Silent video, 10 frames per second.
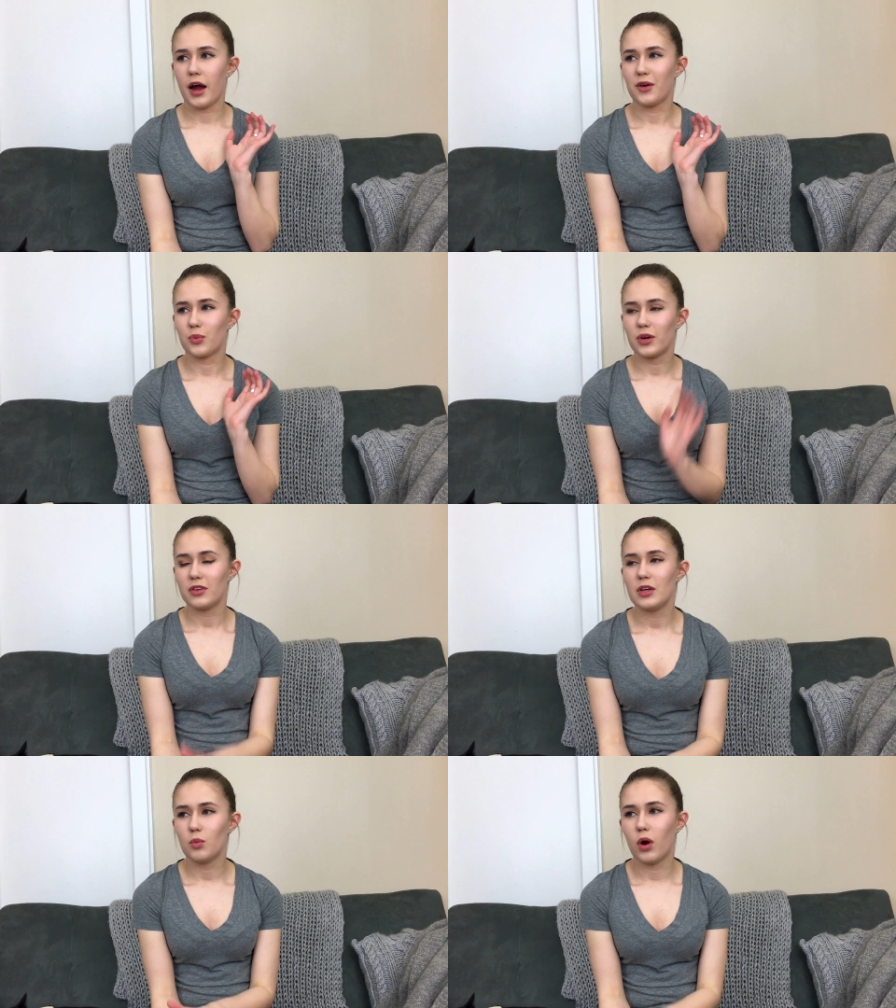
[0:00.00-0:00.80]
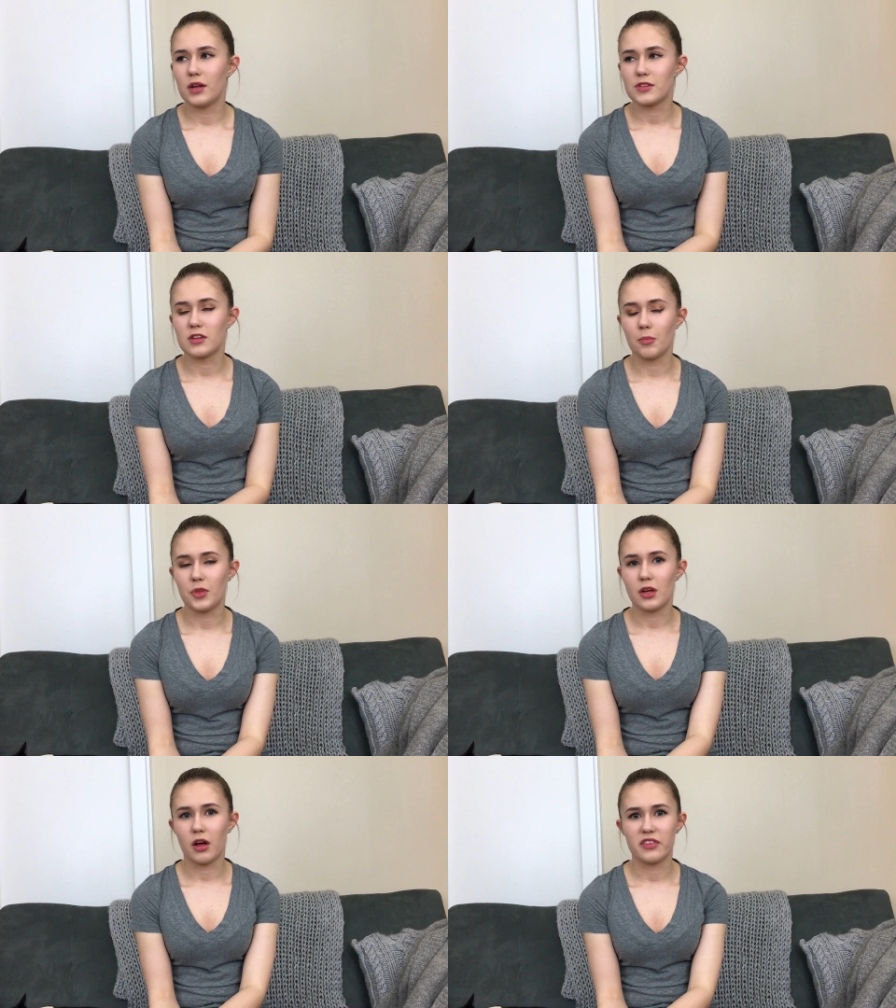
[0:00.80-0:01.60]
I really want
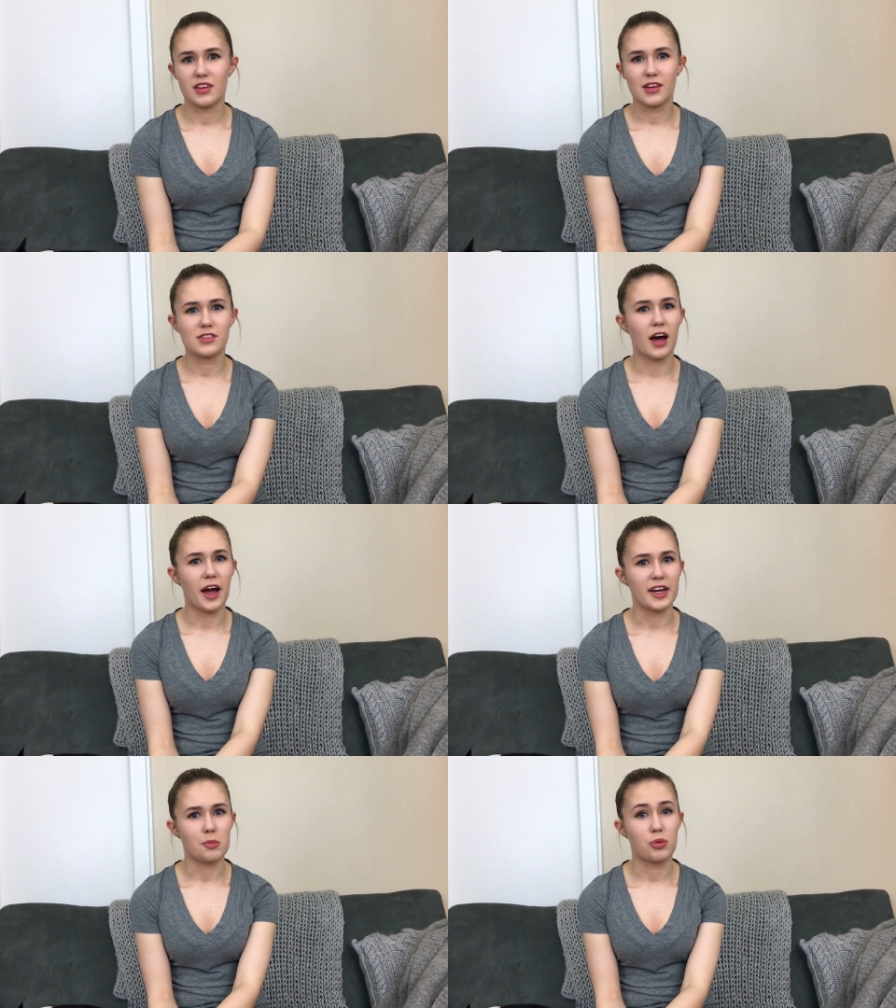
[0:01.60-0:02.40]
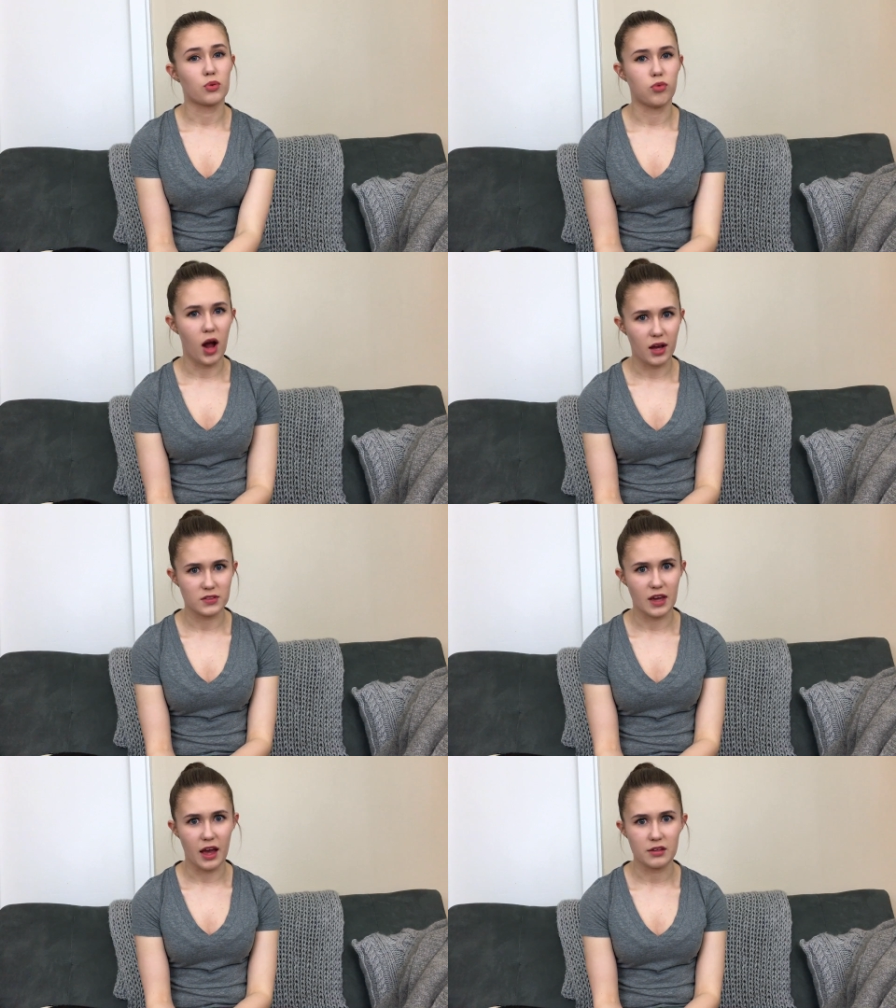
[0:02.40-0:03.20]
something on the design
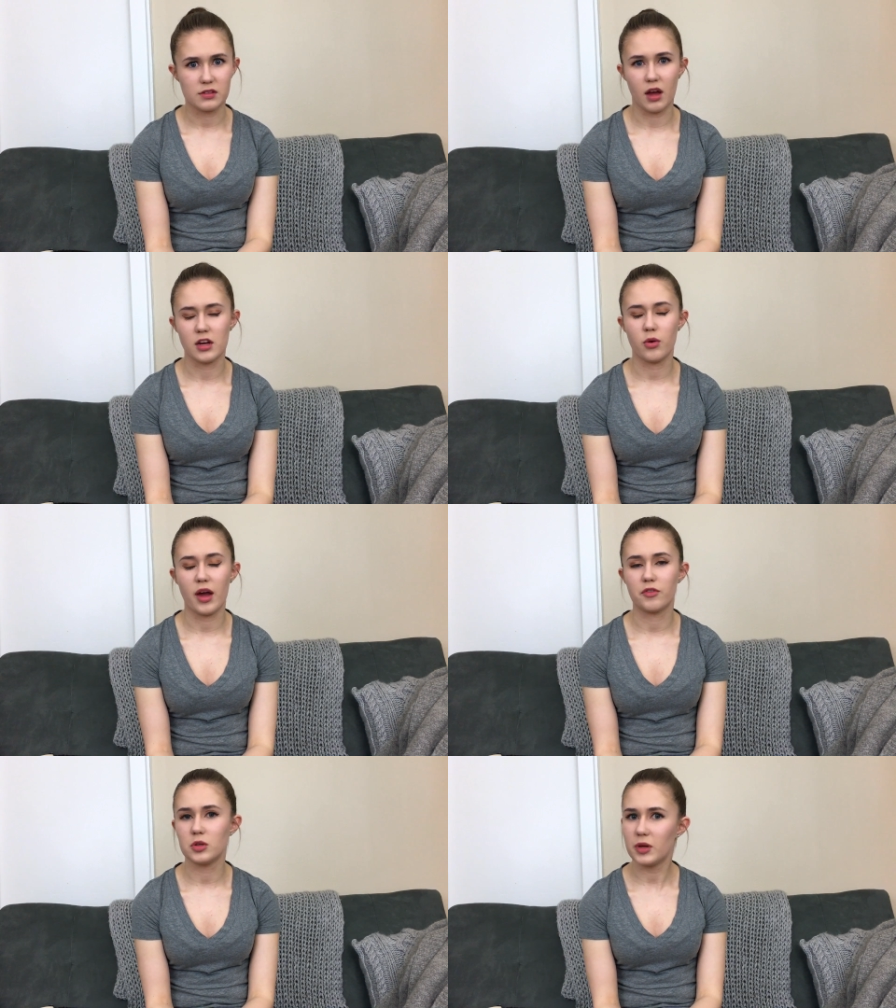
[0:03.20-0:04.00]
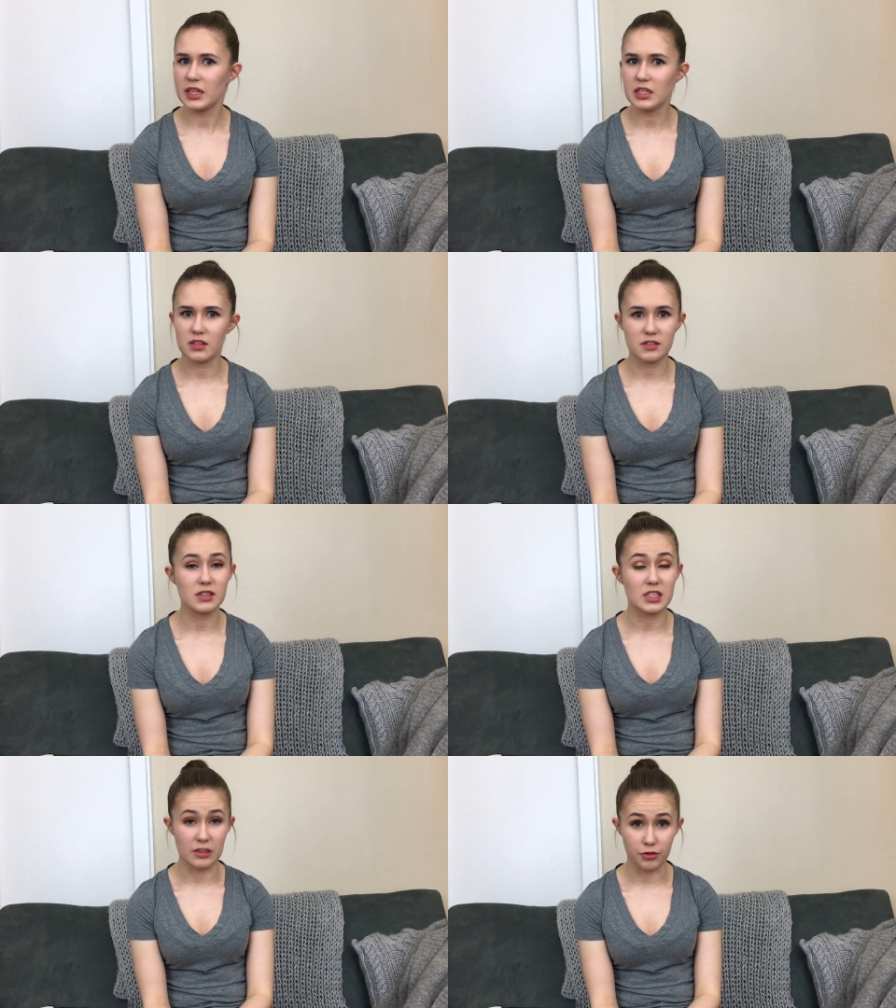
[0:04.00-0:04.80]
process. I know everybody does
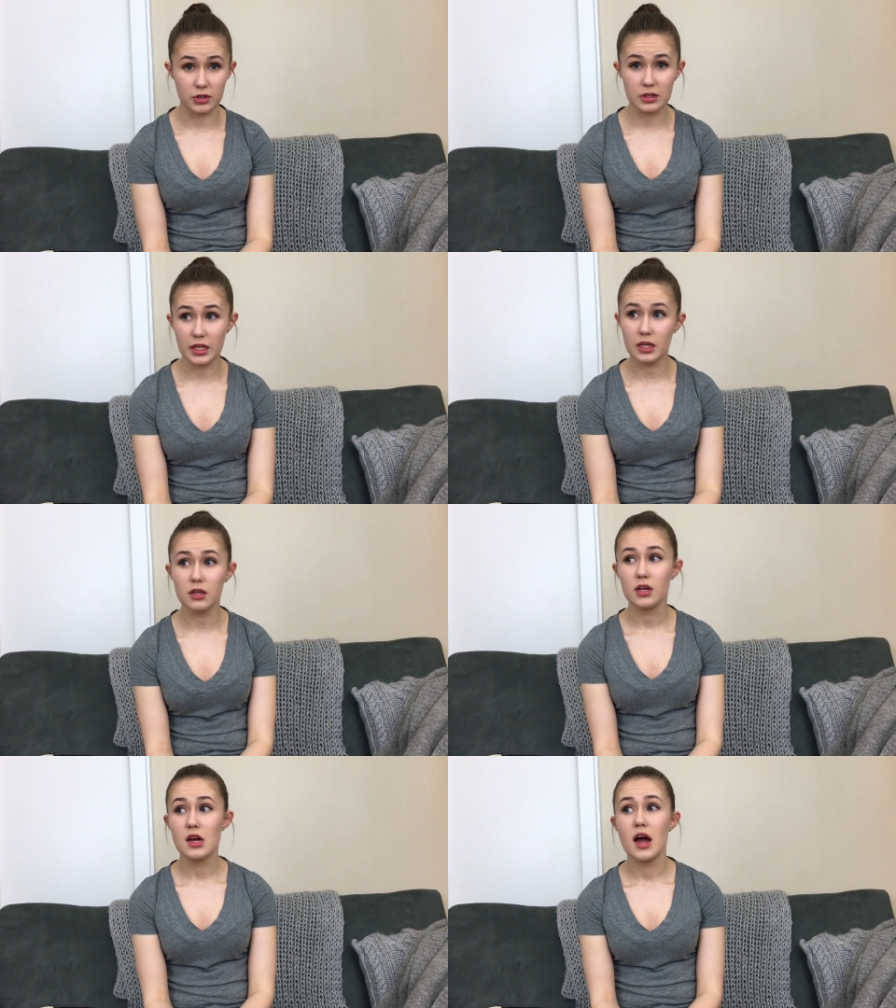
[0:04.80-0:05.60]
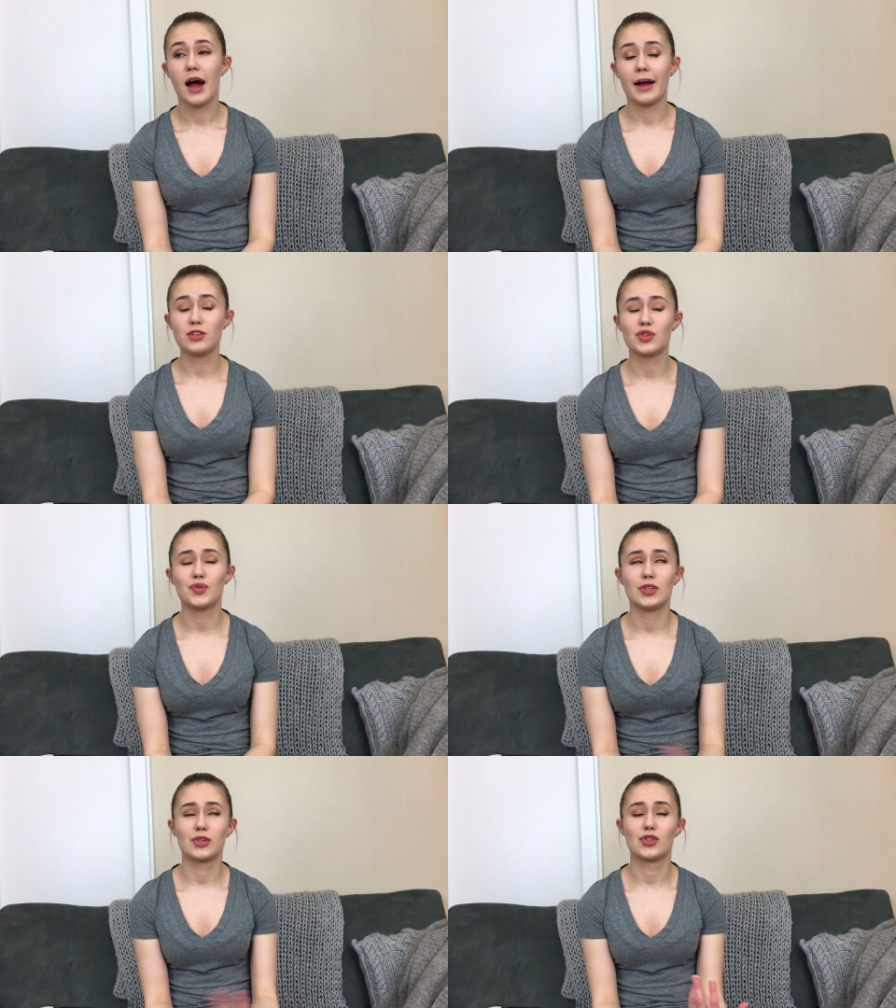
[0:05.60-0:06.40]
it differently. I
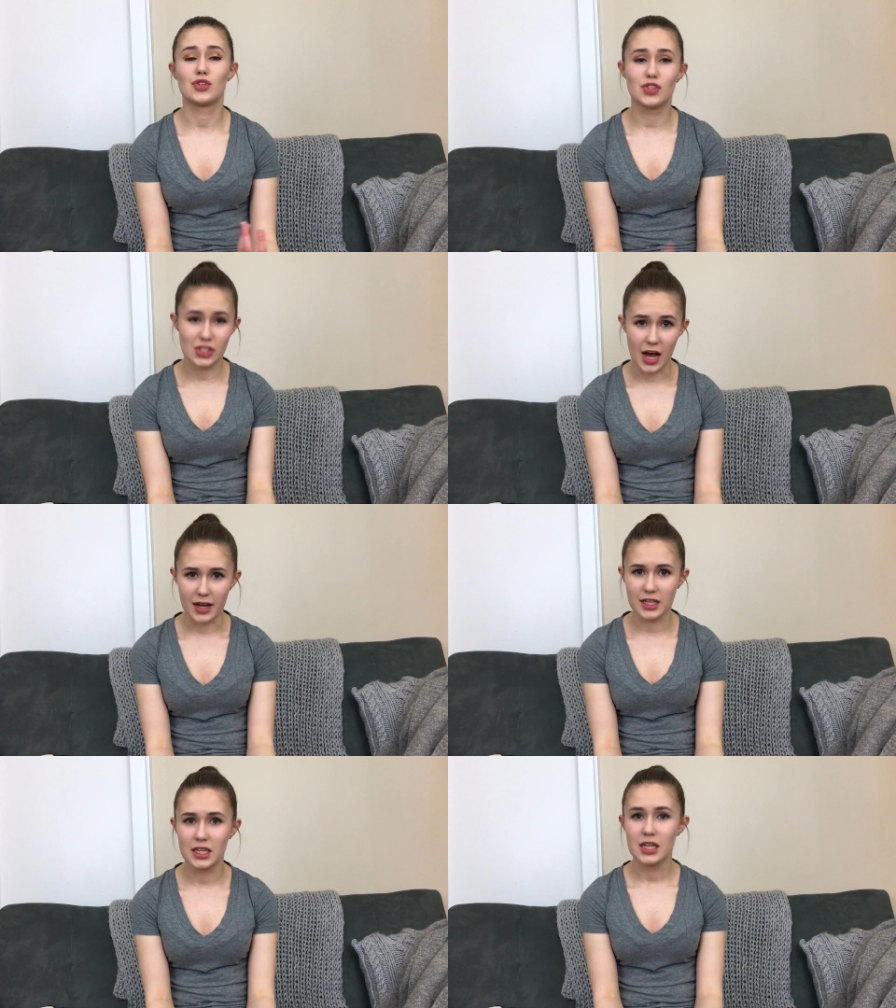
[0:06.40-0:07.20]
just feel stuck.